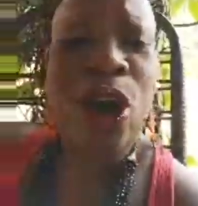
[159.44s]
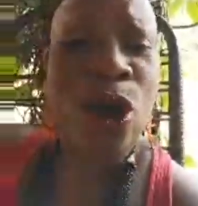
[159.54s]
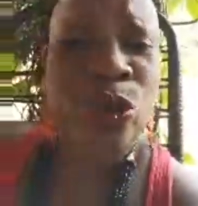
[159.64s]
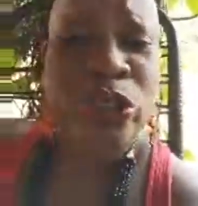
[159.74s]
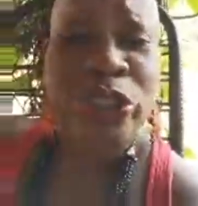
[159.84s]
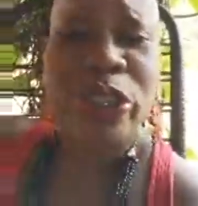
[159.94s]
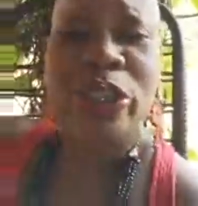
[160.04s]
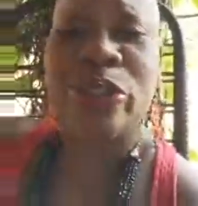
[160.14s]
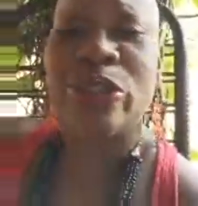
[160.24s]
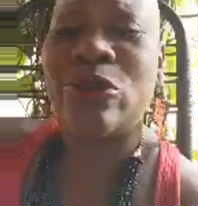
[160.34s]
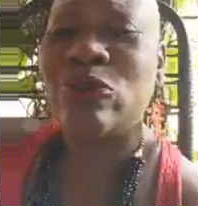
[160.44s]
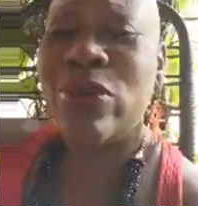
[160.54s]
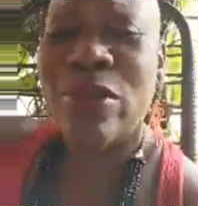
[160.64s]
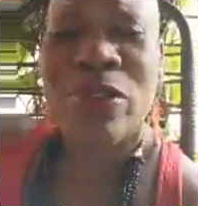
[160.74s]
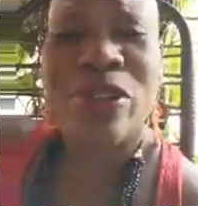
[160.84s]
ocean, to the
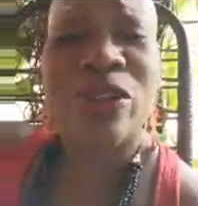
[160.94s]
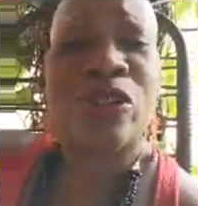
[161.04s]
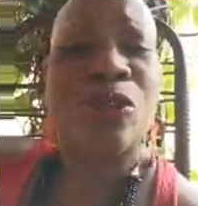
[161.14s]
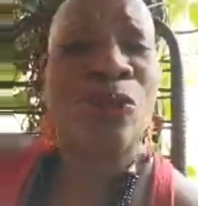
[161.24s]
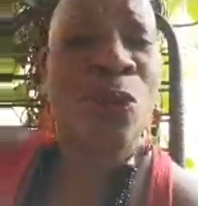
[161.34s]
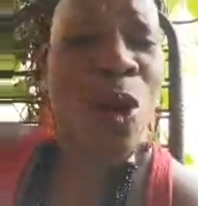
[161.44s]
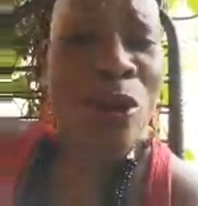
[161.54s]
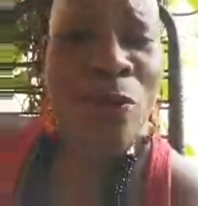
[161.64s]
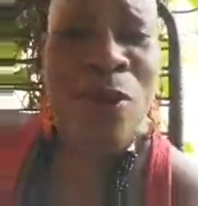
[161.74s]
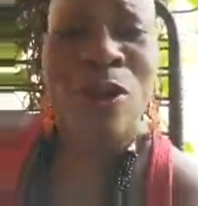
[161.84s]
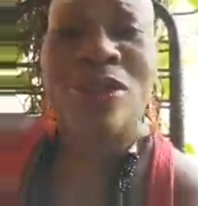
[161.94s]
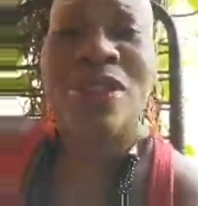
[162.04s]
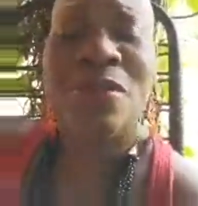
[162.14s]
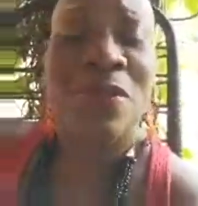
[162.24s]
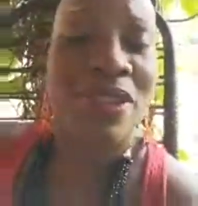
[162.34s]
rivers, to waterfalls,
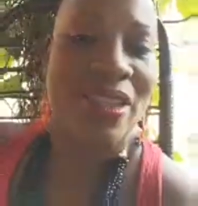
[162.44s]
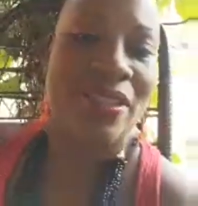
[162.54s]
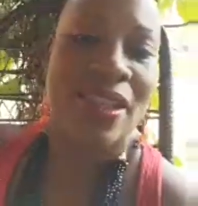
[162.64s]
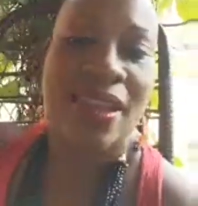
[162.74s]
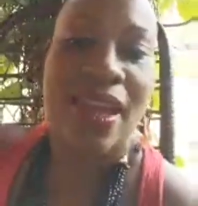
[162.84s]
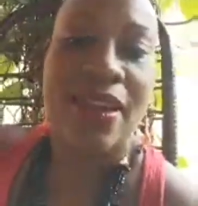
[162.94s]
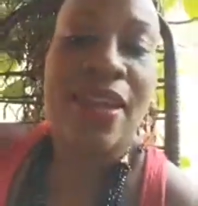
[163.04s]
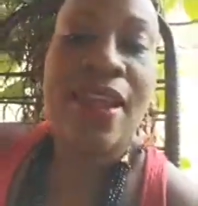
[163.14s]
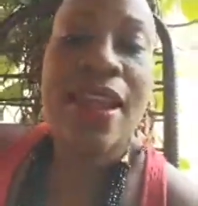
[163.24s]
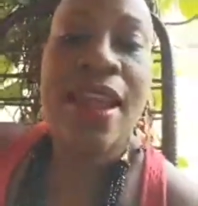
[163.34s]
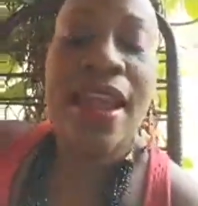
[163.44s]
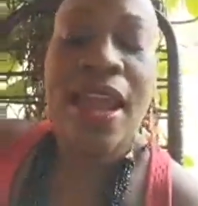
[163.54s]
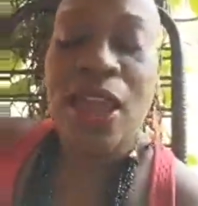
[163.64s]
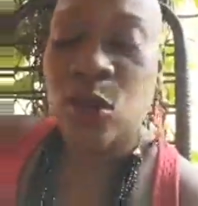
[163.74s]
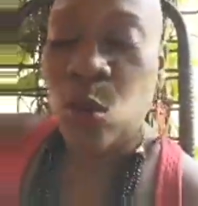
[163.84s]
different things like that.
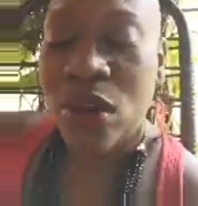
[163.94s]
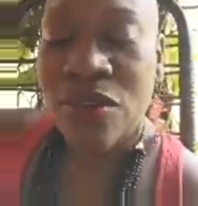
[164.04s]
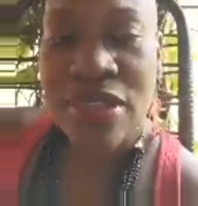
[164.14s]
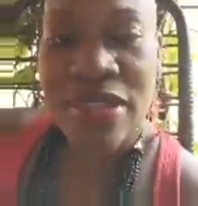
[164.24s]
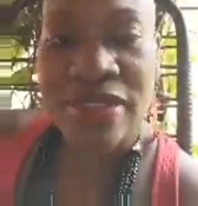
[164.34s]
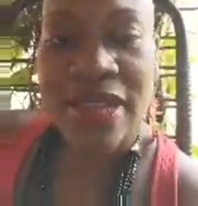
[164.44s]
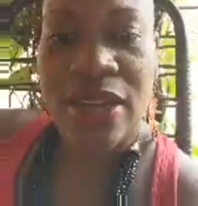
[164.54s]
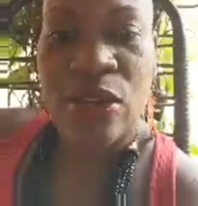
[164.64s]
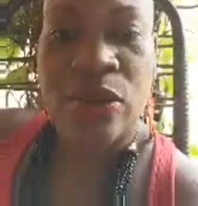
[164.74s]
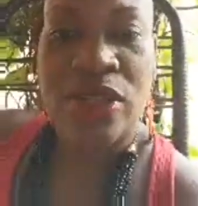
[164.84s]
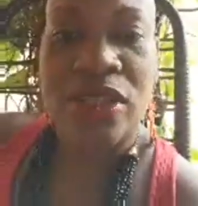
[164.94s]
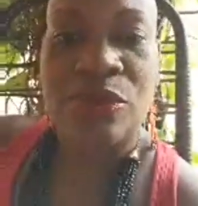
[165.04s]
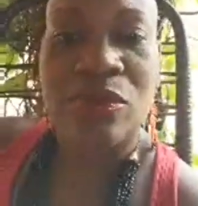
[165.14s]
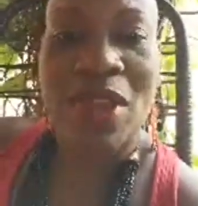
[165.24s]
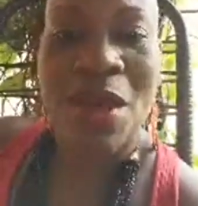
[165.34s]
And one of the things that I noticed,
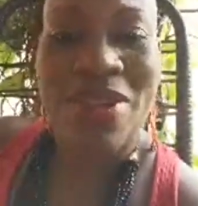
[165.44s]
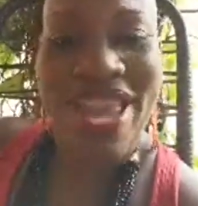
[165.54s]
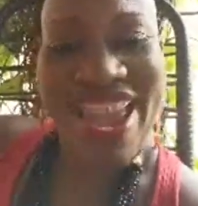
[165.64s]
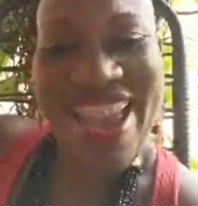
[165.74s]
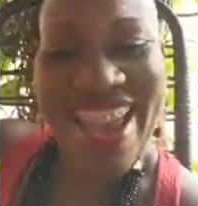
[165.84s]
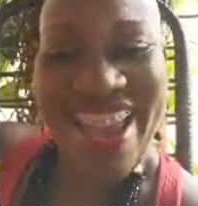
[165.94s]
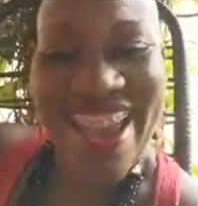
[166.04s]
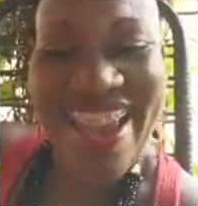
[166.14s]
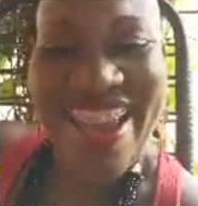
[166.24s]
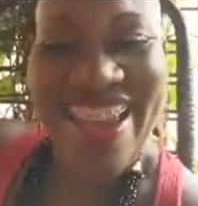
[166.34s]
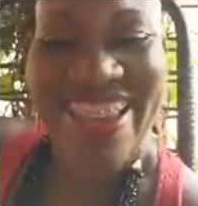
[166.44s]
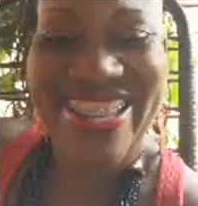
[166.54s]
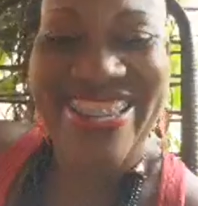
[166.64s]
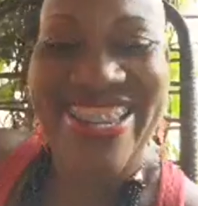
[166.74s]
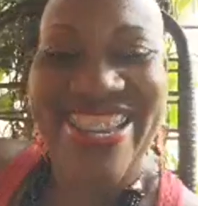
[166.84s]
hey,
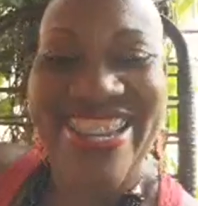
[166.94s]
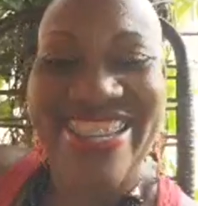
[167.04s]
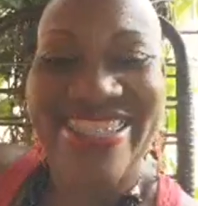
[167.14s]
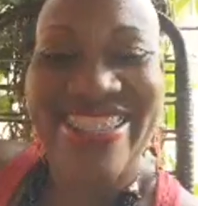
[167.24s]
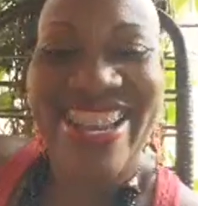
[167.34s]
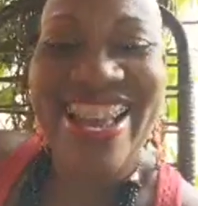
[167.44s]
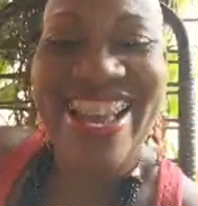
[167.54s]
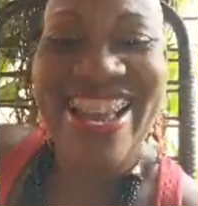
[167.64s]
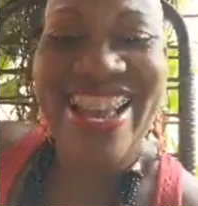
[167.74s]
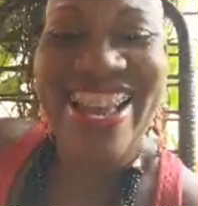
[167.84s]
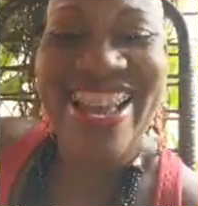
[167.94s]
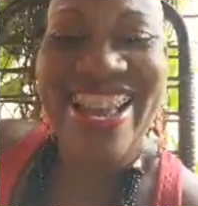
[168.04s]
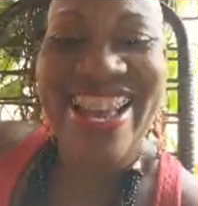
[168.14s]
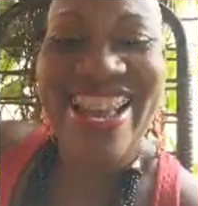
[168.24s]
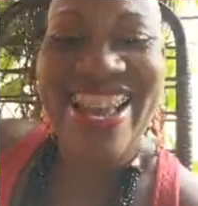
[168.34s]
Kadish,
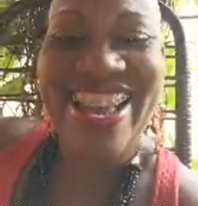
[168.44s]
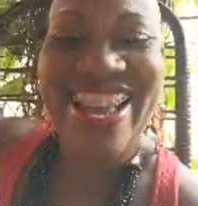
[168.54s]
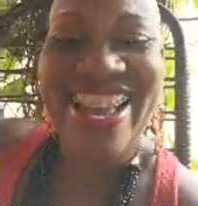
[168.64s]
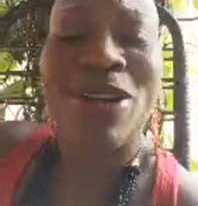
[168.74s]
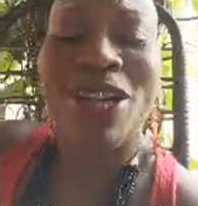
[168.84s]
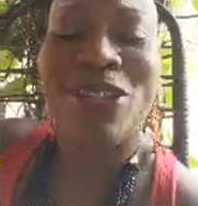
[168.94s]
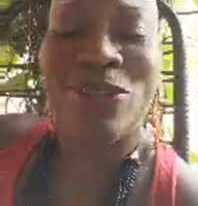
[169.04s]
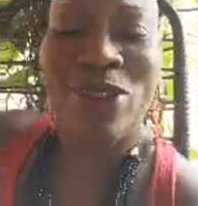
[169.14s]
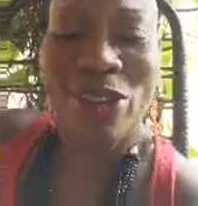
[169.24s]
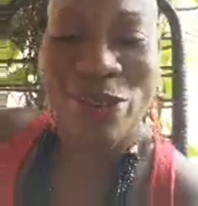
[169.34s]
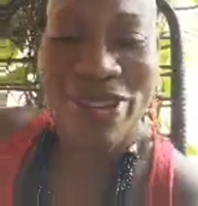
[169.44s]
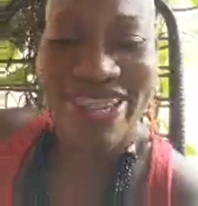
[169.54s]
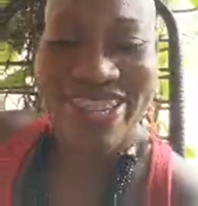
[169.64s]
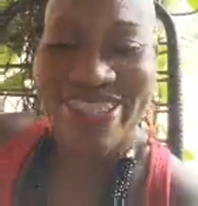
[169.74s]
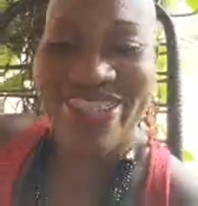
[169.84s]
what country are you in?
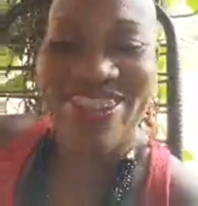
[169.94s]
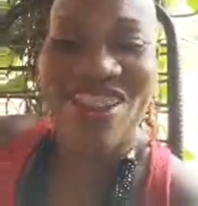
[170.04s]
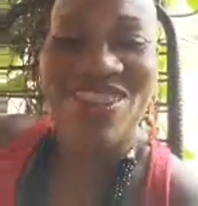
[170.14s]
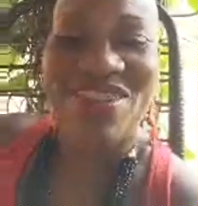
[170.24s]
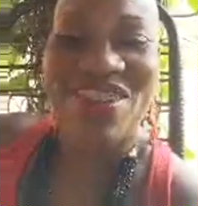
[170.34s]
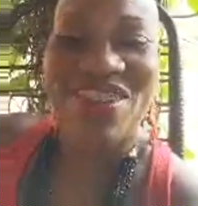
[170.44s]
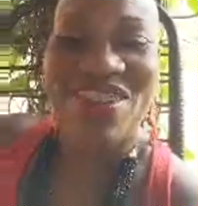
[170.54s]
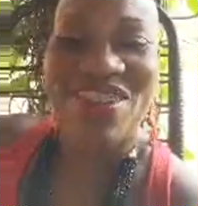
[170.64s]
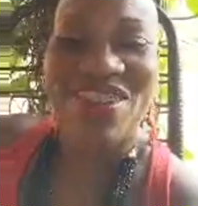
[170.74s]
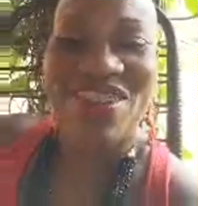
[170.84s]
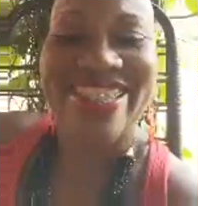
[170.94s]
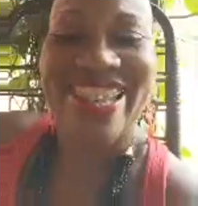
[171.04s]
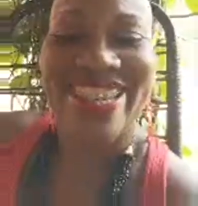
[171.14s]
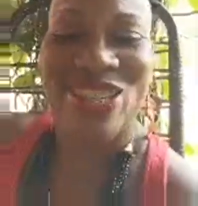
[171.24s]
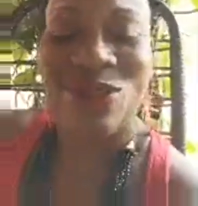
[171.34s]
Because you travel about as
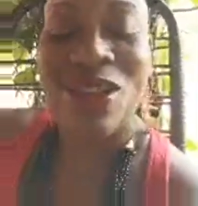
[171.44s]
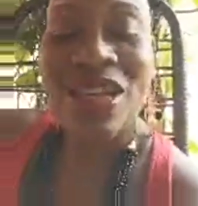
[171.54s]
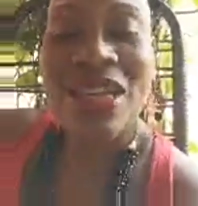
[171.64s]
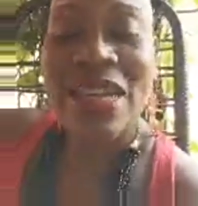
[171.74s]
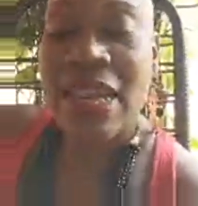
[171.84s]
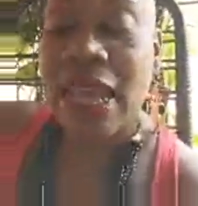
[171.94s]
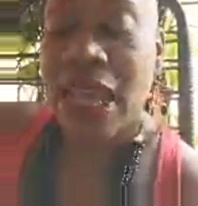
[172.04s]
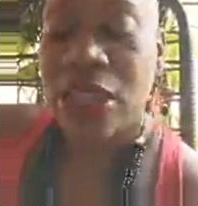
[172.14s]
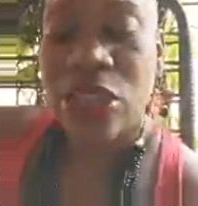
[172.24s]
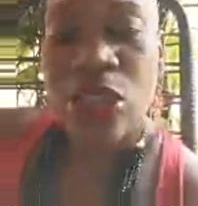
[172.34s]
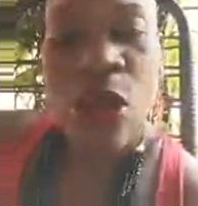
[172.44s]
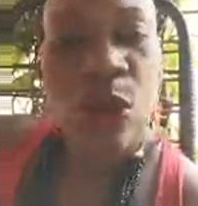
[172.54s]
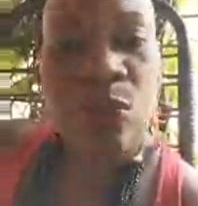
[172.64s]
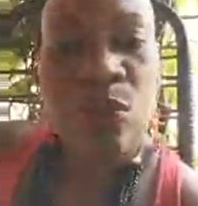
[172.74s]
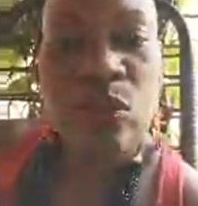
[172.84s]
I do. And so,